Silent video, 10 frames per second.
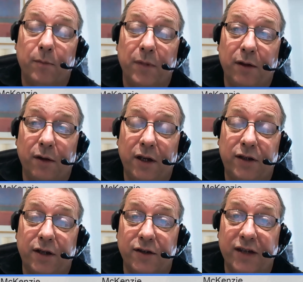It
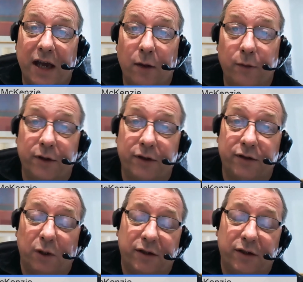turns out that,
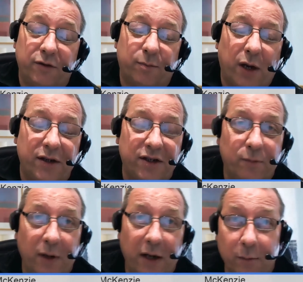well, no surprises
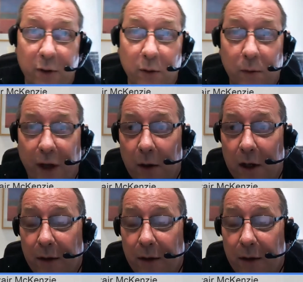really, I think we all know,